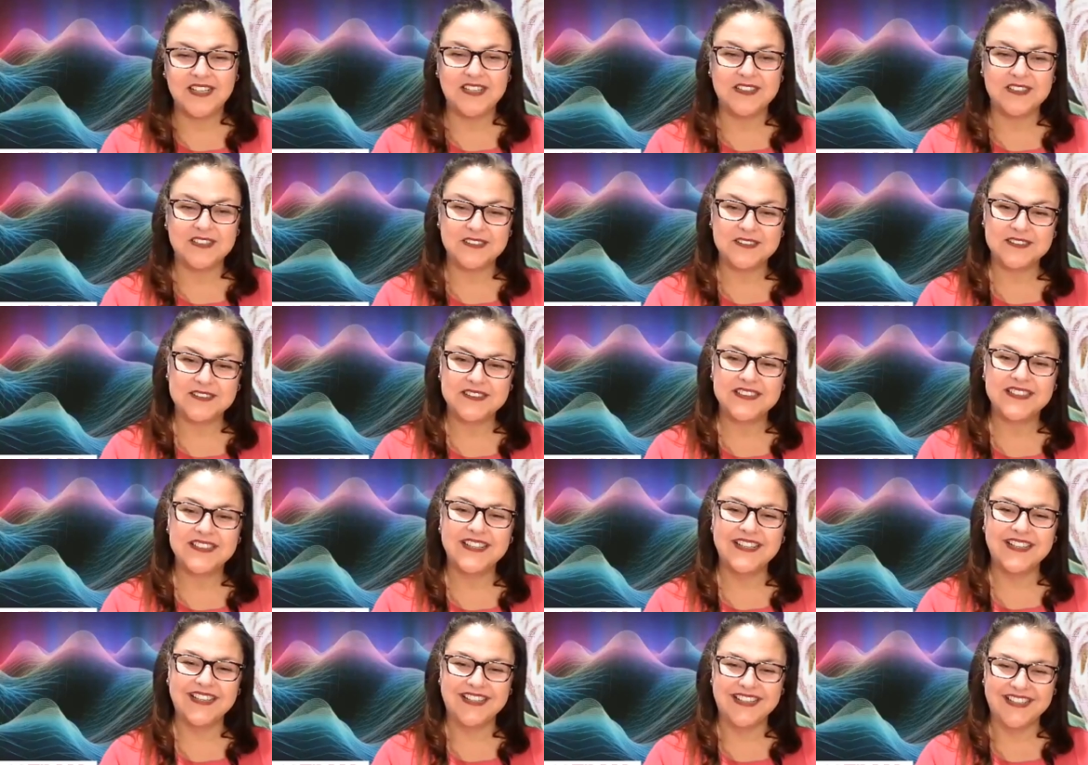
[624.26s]
did that gold
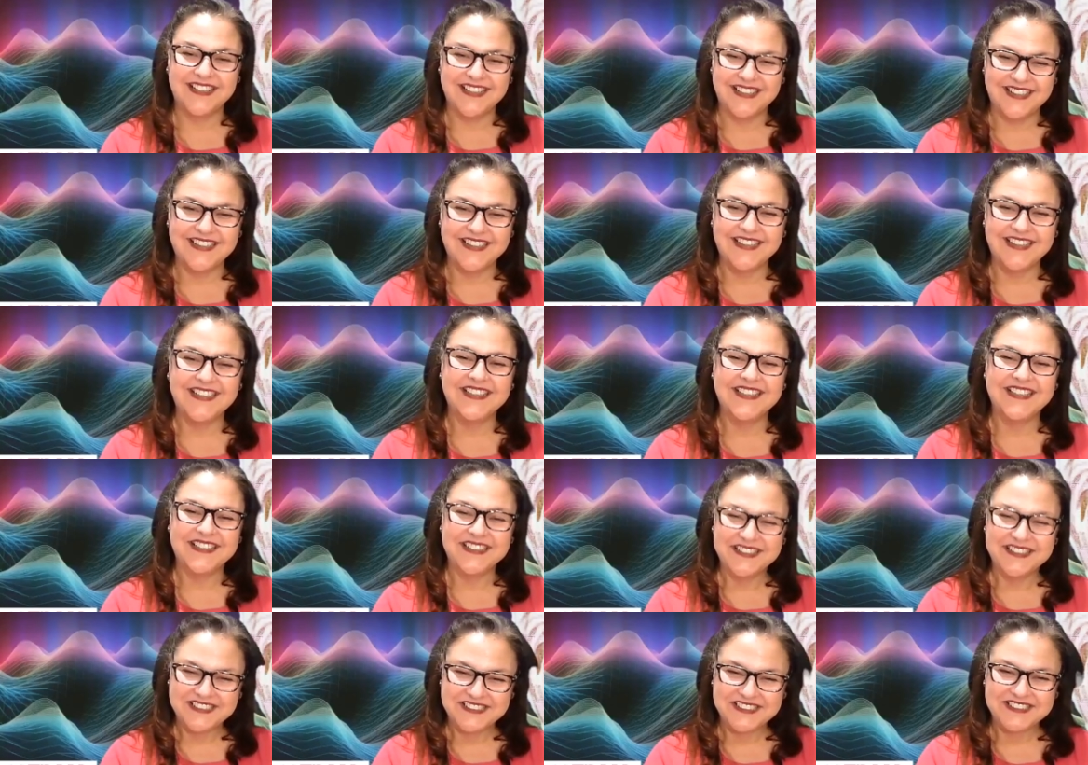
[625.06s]
come from?
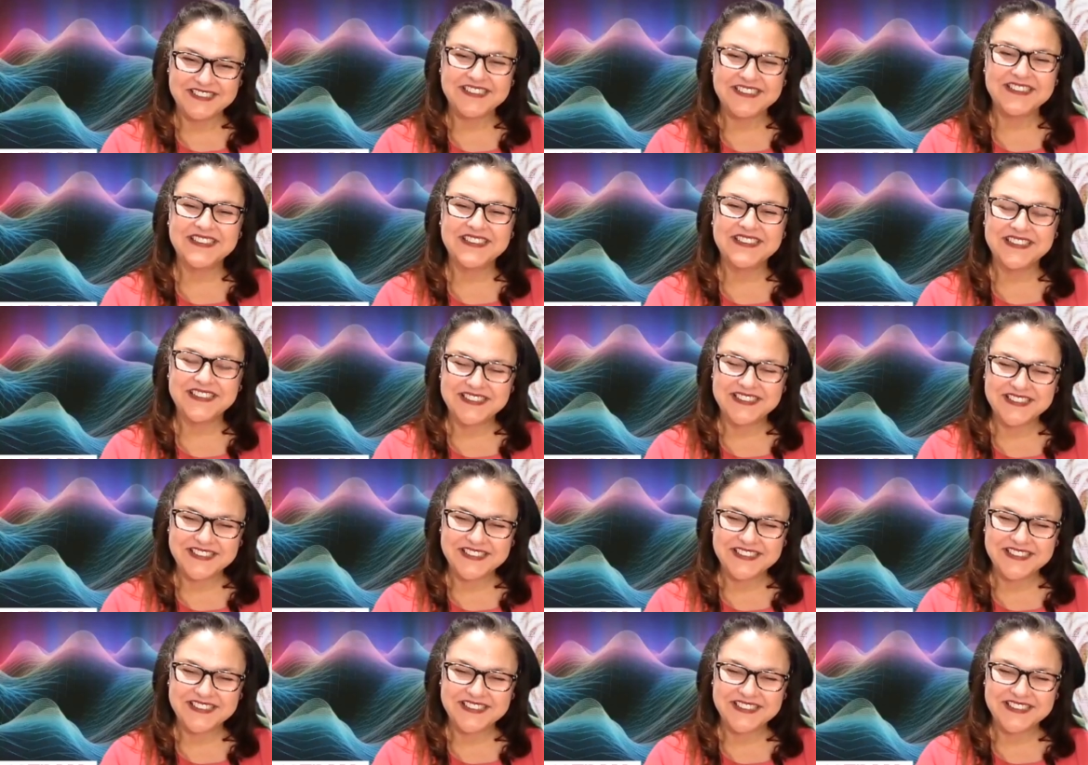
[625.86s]
Like, I